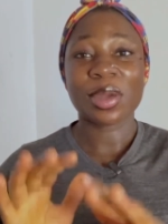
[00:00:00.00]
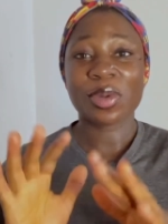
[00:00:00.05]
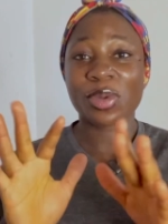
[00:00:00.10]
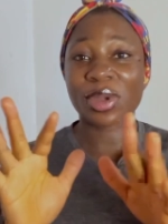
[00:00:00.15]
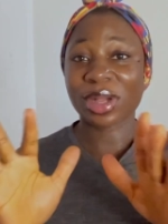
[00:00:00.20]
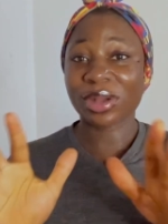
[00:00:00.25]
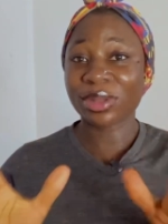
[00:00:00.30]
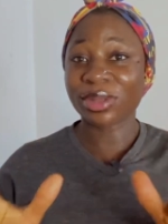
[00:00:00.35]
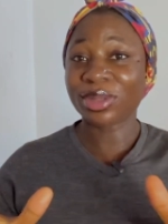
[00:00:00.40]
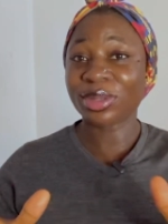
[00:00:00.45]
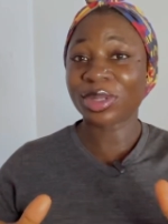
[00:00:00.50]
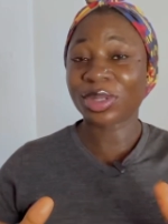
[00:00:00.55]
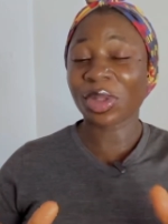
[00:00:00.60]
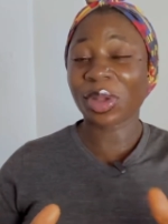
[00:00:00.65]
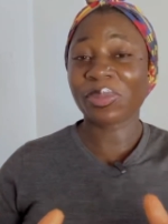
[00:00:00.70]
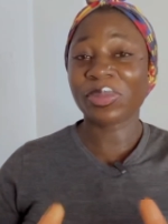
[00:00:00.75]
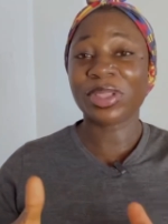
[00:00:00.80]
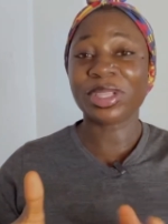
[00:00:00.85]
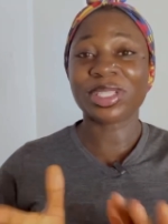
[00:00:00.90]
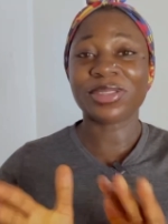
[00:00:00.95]
We are going to
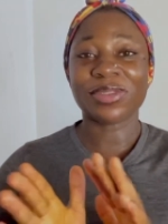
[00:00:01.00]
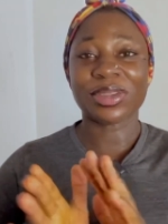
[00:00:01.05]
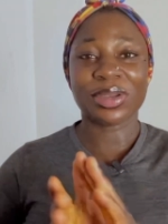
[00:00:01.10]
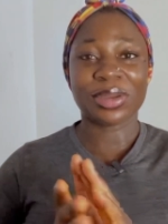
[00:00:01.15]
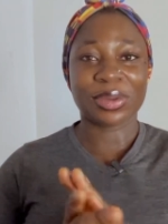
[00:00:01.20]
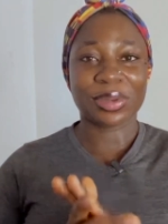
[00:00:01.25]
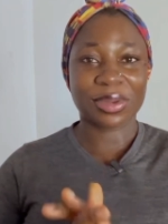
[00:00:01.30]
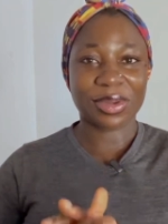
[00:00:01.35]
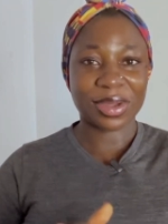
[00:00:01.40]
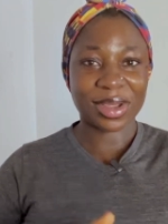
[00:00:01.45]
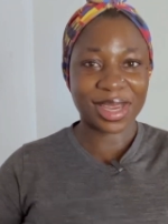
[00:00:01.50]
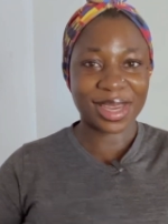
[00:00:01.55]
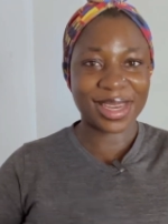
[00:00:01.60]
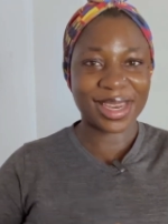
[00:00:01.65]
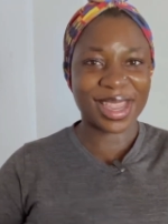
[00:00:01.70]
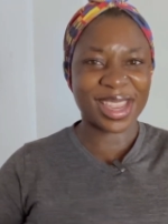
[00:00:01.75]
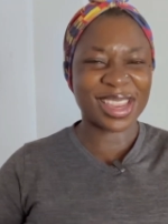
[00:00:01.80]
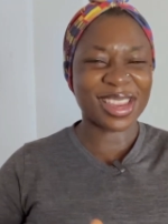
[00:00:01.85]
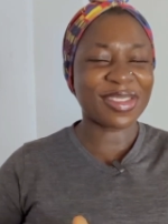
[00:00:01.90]
stop this video here.